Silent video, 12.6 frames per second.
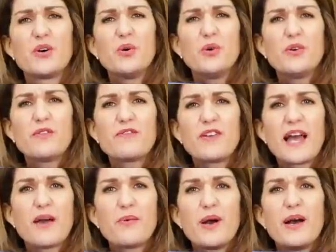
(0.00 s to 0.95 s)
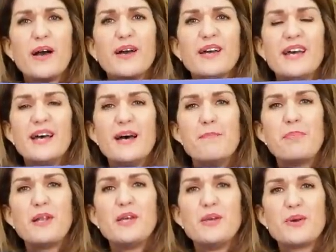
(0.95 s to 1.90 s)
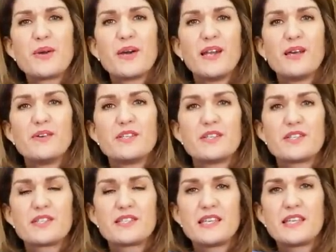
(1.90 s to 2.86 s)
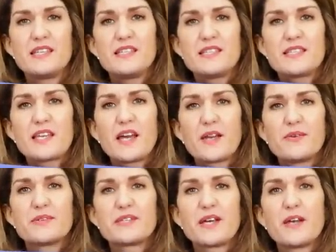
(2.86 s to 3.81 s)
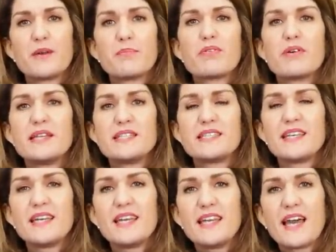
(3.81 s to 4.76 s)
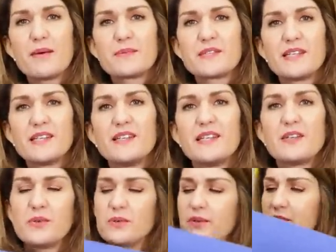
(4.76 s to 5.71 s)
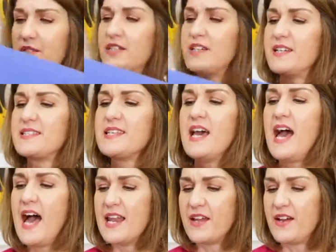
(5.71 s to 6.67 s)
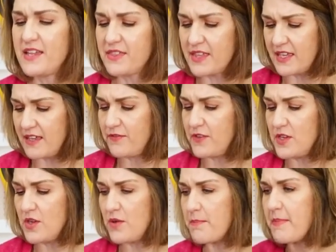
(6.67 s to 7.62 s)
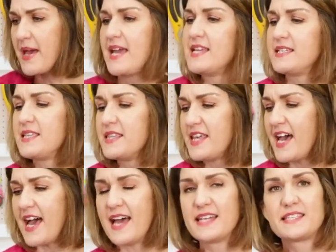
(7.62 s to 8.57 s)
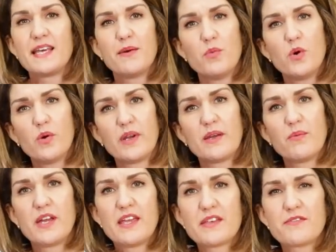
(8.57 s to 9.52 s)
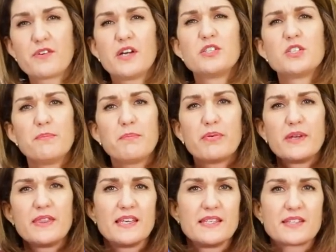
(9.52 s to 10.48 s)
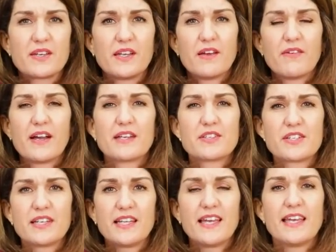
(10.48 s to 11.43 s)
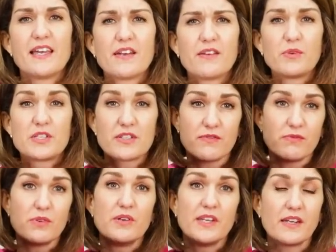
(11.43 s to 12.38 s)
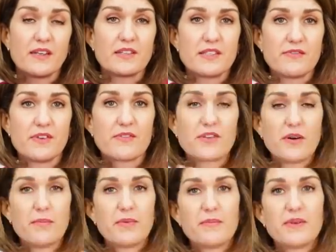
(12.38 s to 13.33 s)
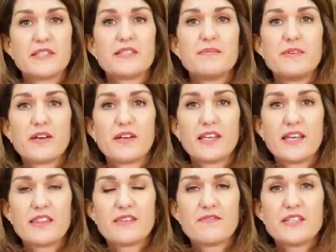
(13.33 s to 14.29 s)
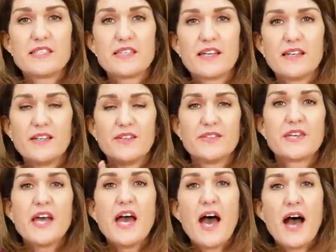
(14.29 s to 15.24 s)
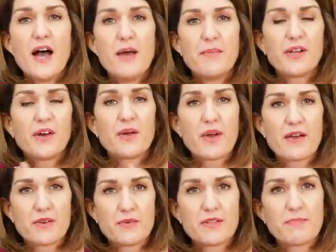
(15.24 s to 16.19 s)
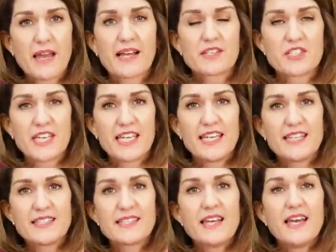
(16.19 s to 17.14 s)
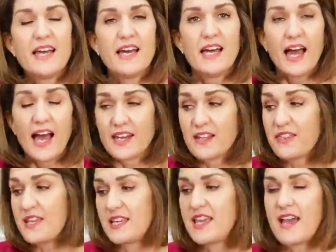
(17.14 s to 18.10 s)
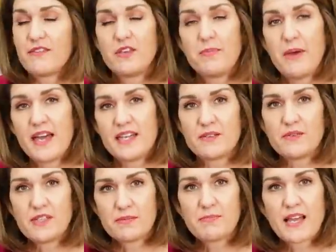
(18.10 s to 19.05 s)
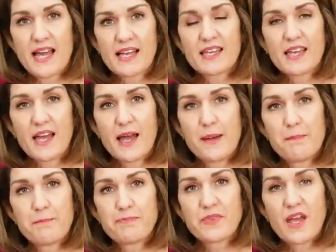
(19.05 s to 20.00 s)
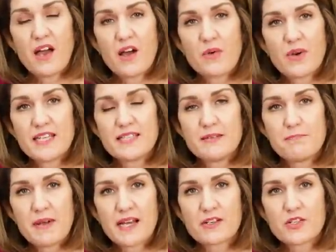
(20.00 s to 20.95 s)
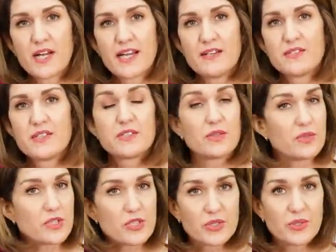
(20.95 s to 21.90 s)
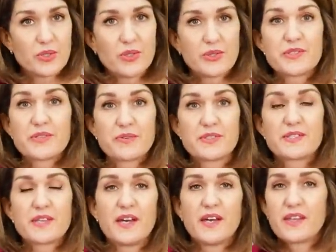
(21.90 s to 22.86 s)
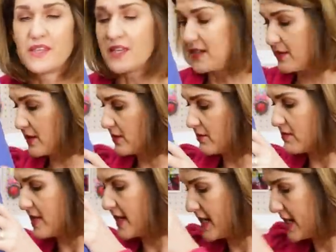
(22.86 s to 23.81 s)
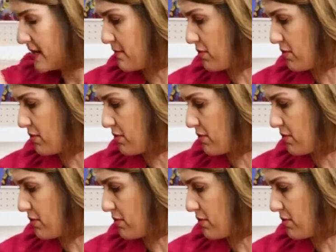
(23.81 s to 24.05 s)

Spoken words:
cornflower, blue colour, which I just think is so pretty, absolutely gorgeous. And I think if you made that and wore it with, I've got a jumper in this colour actually, which I've worn and lots of you have complimented me on in the videos, and I wear it with black jeans. And I think, yeah, if you paired it with black high-waisted black trousers or shorts or a skirt, I think it would look really